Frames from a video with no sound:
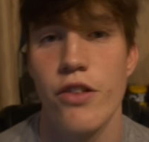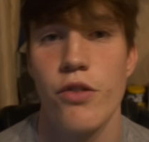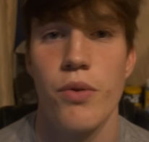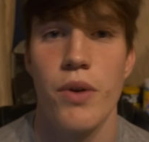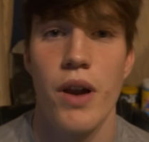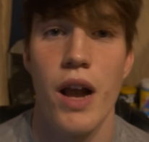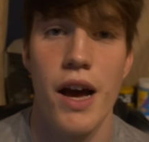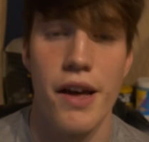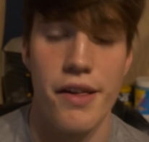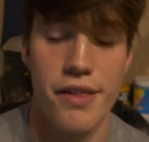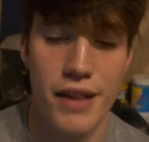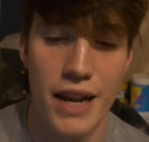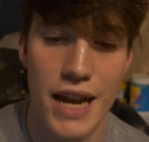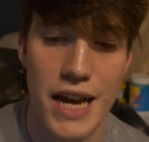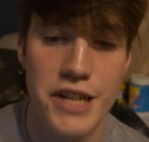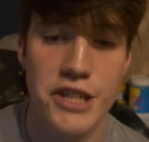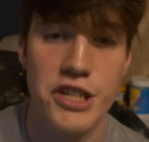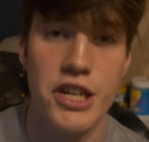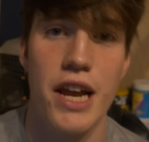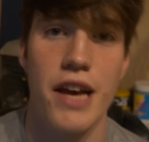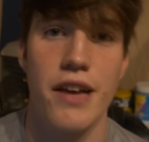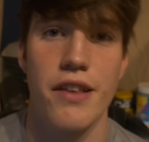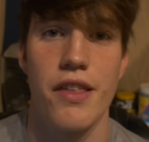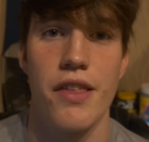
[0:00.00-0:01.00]
to an
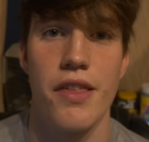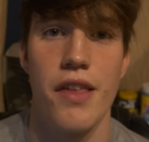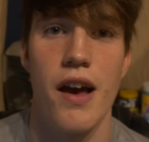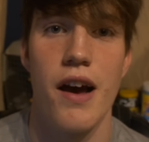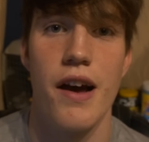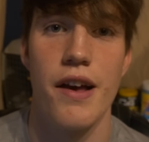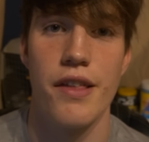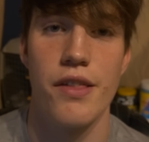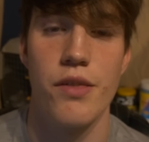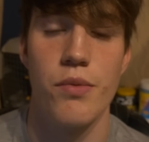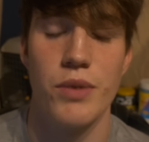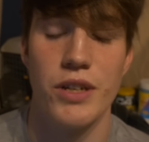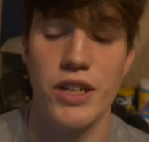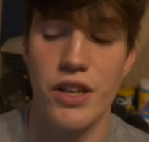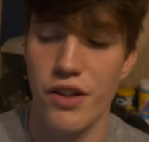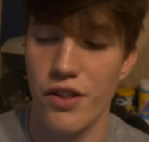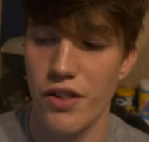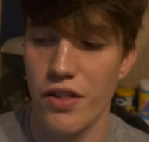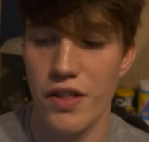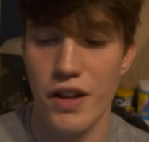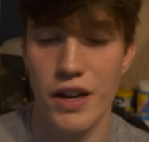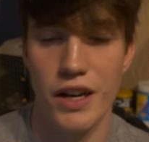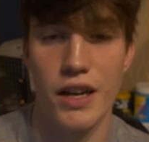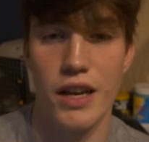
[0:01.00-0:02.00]
isolation exercise which
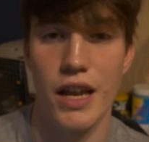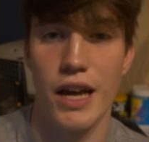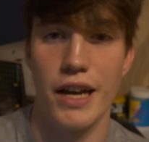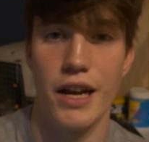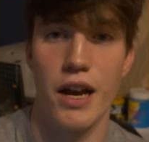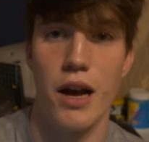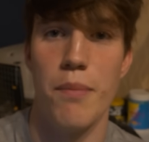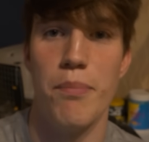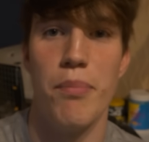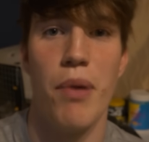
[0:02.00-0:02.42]
is something like a